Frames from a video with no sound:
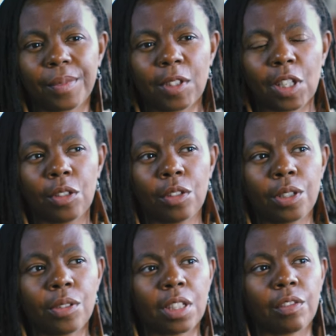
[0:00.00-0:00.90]
So
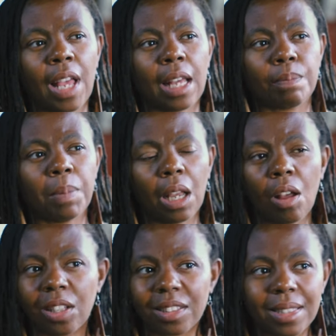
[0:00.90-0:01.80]
those that have had
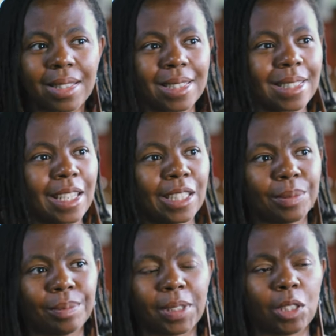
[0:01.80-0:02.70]
plants,
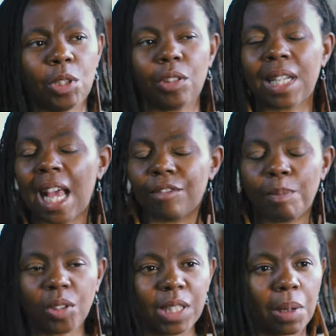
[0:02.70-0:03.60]
um, you can
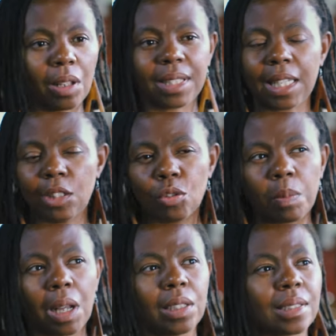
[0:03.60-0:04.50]
have potted plants,
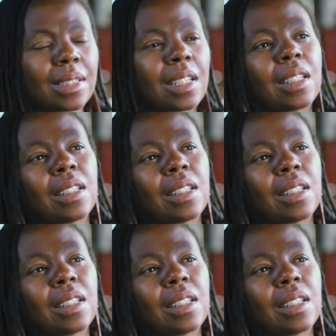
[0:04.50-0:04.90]
indoor plants,